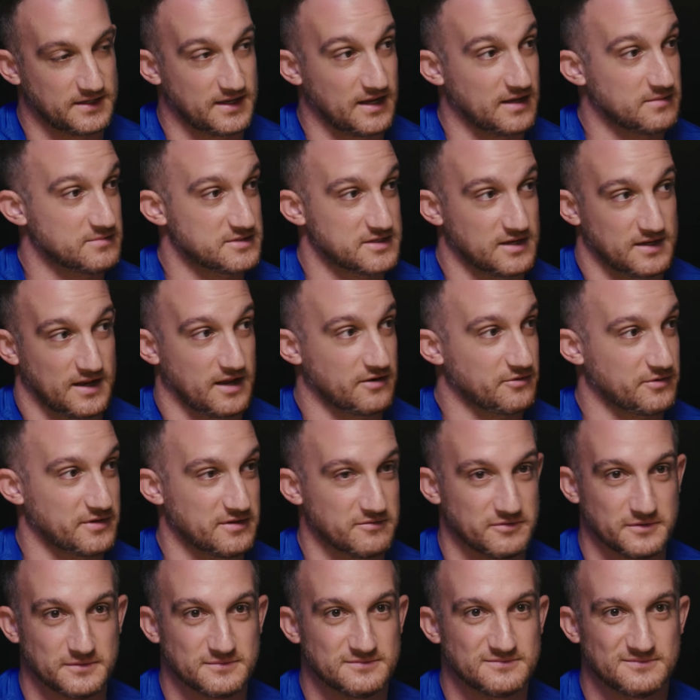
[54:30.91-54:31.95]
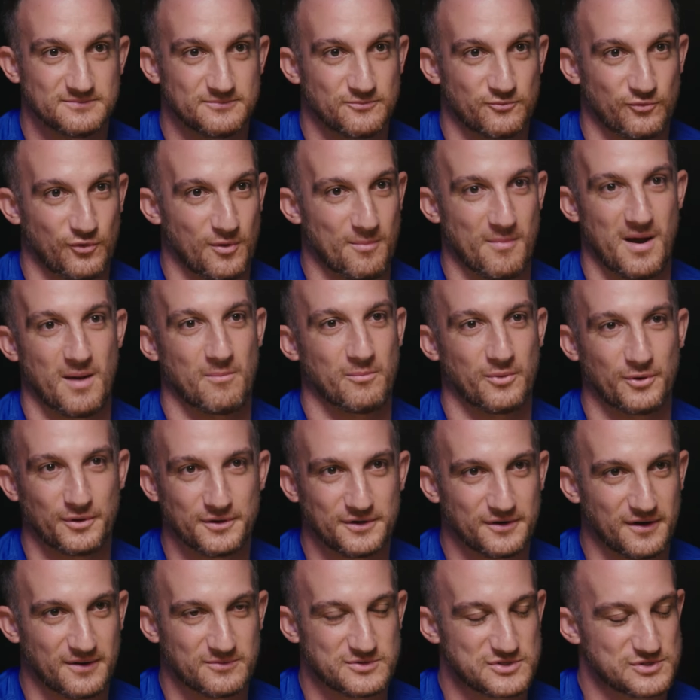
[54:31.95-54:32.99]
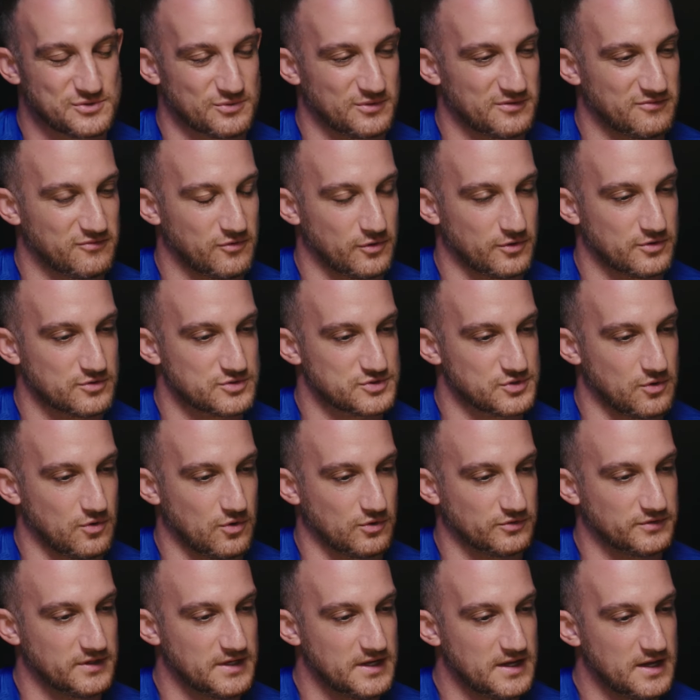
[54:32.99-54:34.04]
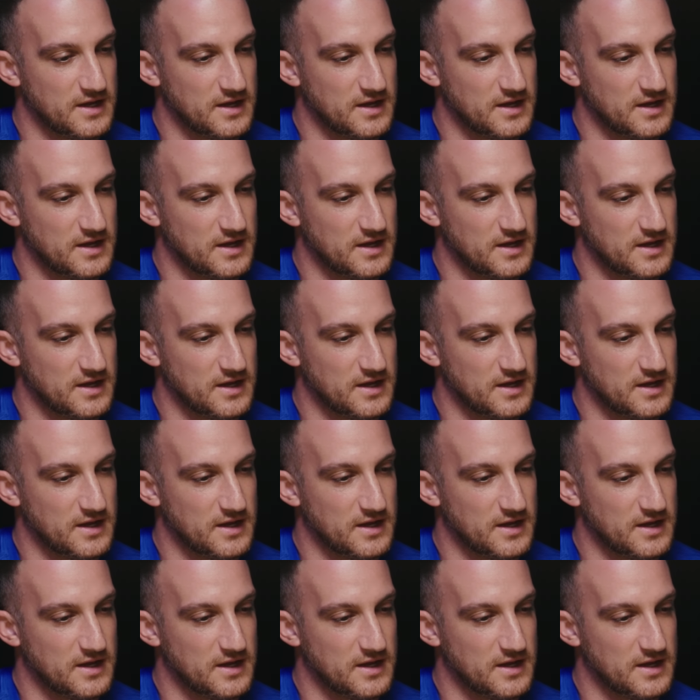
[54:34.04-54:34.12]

games that I don't even remember. You know, I was three, four years old.